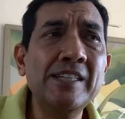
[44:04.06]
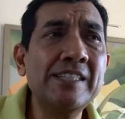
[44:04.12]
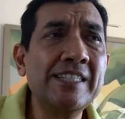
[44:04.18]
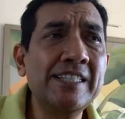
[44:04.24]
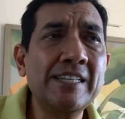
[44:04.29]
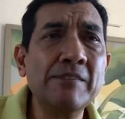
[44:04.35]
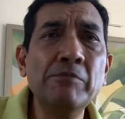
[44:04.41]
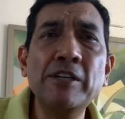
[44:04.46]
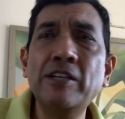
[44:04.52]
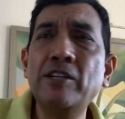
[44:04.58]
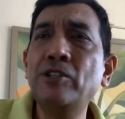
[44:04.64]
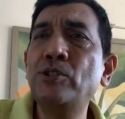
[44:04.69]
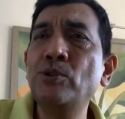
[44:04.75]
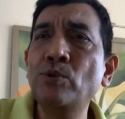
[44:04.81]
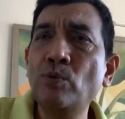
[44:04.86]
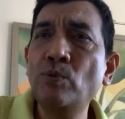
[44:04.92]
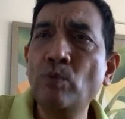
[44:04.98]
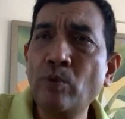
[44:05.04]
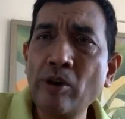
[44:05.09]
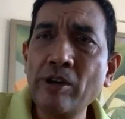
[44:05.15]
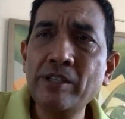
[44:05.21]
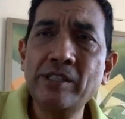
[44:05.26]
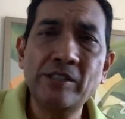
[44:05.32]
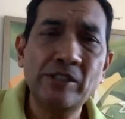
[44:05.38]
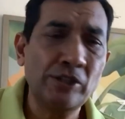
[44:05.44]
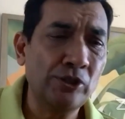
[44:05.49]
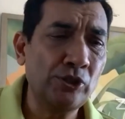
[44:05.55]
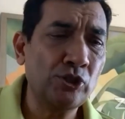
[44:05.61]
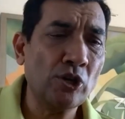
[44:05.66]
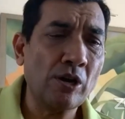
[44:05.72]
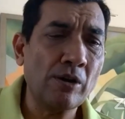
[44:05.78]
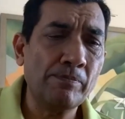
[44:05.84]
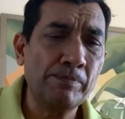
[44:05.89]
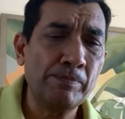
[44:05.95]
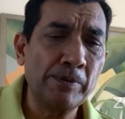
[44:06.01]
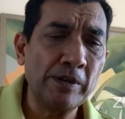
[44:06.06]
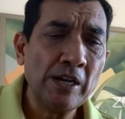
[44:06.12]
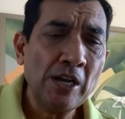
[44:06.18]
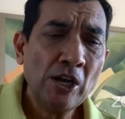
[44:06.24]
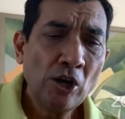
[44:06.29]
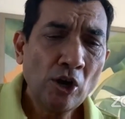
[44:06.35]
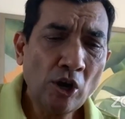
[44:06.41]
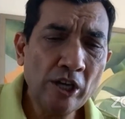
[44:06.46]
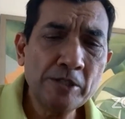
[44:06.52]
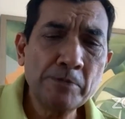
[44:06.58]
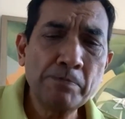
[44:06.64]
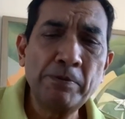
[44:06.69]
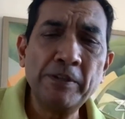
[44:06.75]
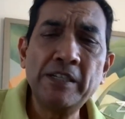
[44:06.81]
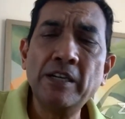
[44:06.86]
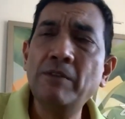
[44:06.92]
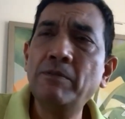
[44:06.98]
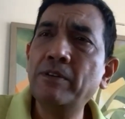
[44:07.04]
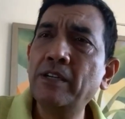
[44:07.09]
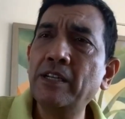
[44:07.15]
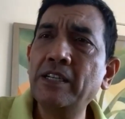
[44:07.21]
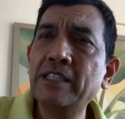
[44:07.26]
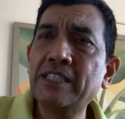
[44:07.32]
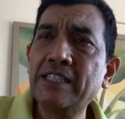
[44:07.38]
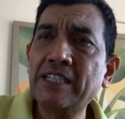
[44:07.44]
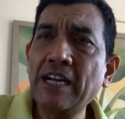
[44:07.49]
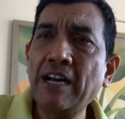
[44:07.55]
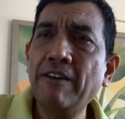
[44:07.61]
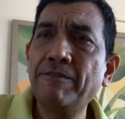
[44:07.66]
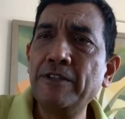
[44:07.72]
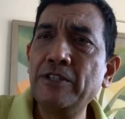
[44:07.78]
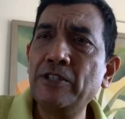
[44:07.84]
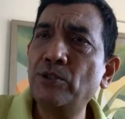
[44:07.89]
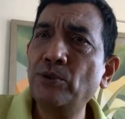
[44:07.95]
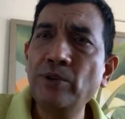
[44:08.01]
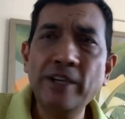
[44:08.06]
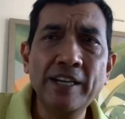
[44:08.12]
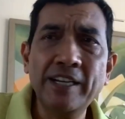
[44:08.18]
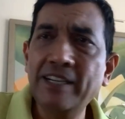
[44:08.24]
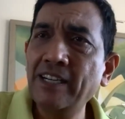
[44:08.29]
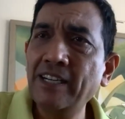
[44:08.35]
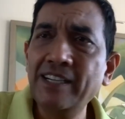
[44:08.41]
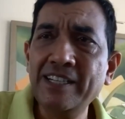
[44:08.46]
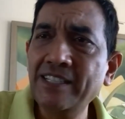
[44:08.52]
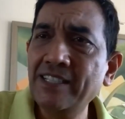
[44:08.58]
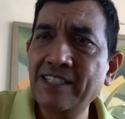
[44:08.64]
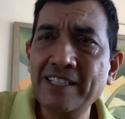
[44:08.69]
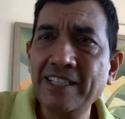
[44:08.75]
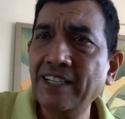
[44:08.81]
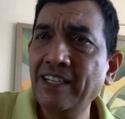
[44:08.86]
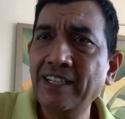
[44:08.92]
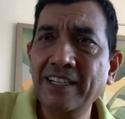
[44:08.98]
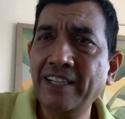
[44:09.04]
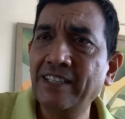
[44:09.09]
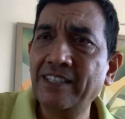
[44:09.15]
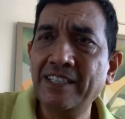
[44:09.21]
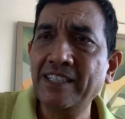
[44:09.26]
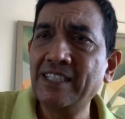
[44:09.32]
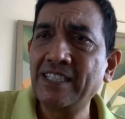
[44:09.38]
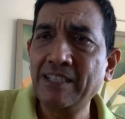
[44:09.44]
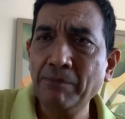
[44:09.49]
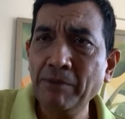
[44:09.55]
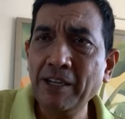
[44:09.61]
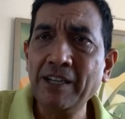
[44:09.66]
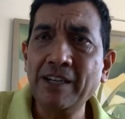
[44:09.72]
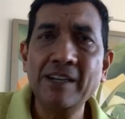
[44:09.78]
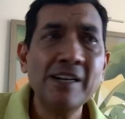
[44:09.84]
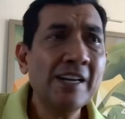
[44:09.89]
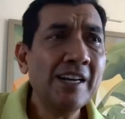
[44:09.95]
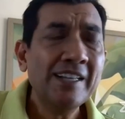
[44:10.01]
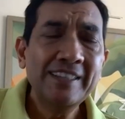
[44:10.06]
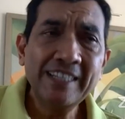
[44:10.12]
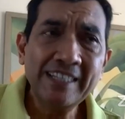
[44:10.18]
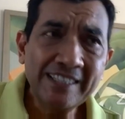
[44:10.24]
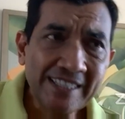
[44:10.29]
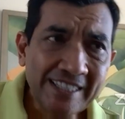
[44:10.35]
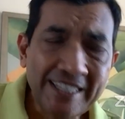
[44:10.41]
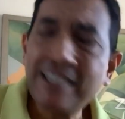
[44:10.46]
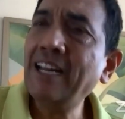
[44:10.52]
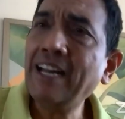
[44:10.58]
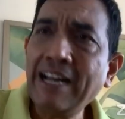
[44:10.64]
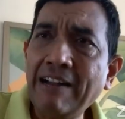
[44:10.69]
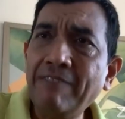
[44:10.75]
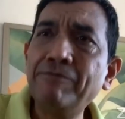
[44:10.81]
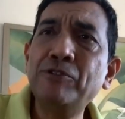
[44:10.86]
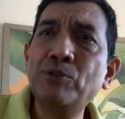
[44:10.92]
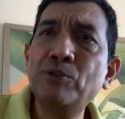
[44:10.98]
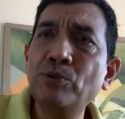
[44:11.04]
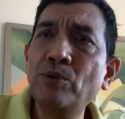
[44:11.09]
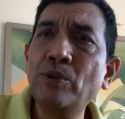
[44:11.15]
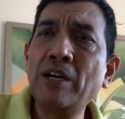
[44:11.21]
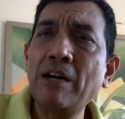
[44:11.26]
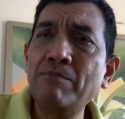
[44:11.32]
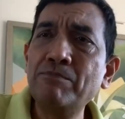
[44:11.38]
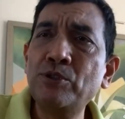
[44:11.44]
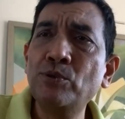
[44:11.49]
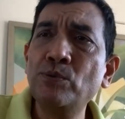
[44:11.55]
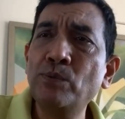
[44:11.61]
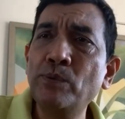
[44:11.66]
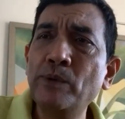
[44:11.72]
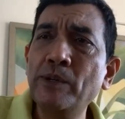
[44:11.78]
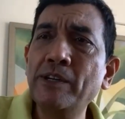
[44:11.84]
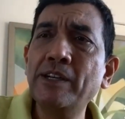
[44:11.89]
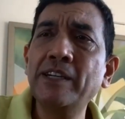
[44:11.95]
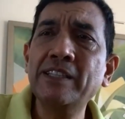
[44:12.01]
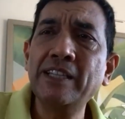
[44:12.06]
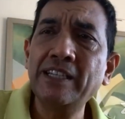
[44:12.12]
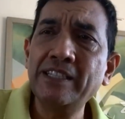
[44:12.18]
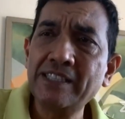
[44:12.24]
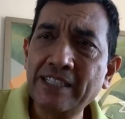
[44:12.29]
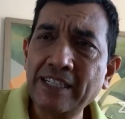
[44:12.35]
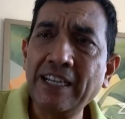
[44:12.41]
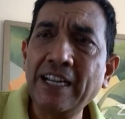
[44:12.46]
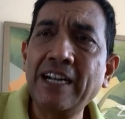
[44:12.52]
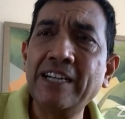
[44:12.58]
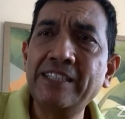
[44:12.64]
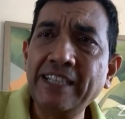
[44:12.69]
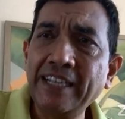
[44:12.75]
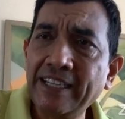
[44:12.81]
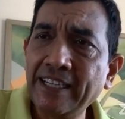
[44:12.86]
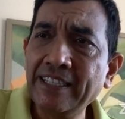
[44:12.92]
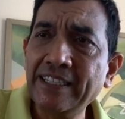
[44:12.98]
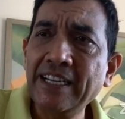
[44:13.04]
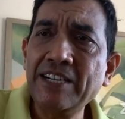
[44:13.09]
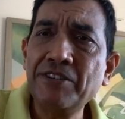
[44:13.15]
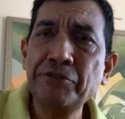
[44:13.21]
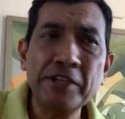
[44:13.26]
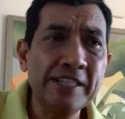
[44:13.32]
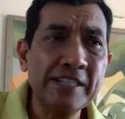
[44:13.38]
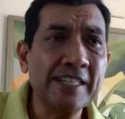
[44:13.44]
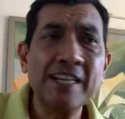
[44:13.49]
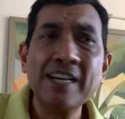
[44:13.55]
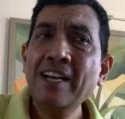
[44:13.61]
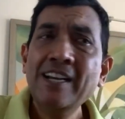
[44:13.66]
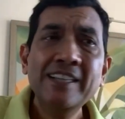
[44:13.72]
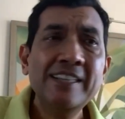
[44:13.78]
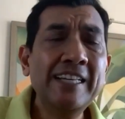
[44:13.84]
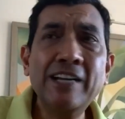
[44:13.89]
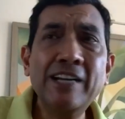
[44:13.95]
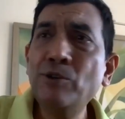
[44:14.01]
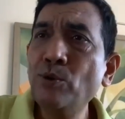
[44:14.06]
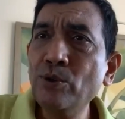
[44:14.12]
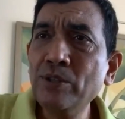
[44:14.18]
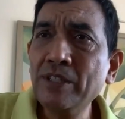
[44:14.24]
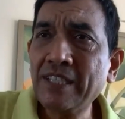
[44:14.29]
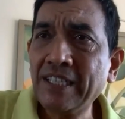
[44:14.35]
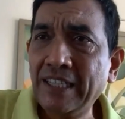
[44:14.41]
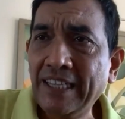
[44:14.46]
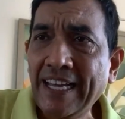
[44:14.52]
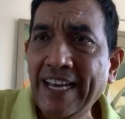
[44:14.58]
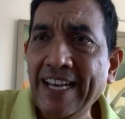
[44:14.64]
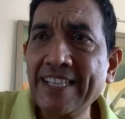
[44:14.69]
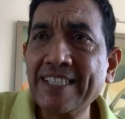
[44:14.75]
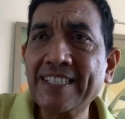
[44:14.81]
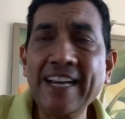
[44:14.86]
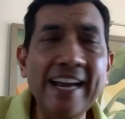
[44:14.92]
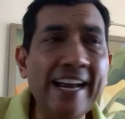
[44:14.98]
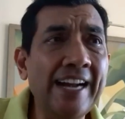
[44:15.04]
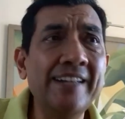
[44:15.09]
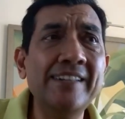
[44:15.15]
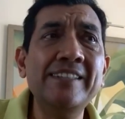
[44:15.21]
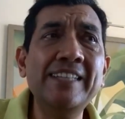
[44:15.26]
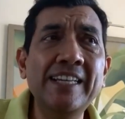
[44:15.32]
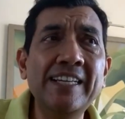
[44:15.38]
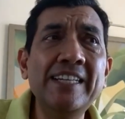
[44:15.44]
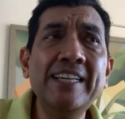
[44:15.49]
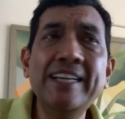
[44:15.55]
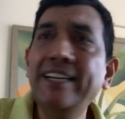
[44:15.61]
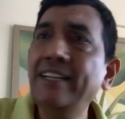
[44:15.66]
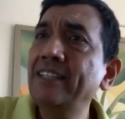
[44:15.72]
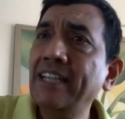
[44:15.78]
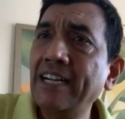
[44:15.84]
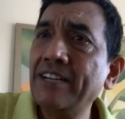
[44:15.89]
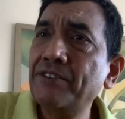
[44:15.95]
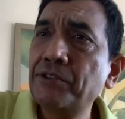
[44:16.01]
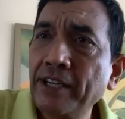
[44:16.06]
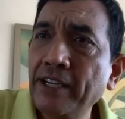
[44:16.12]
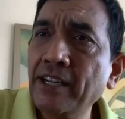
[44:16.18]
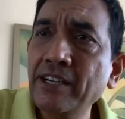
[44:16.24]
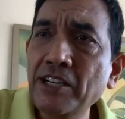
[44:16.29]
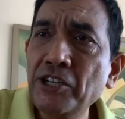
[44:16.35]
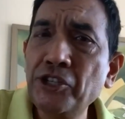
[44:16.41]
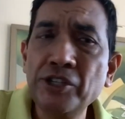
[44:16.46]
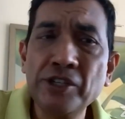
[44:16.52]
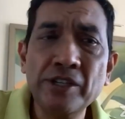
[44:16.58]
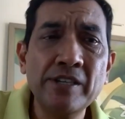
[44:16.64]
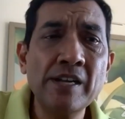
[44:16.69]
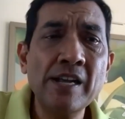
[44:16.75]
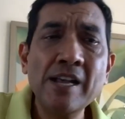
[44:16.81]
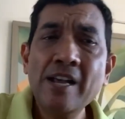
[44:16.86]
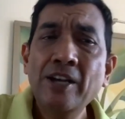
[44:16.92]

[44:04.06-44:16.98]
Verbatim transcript: uh, similar to what job uh, hospital staff is doing. It, it is it, it's similar. They still have to come to work. They still are taking that risk. They are no less, and they need that recognition.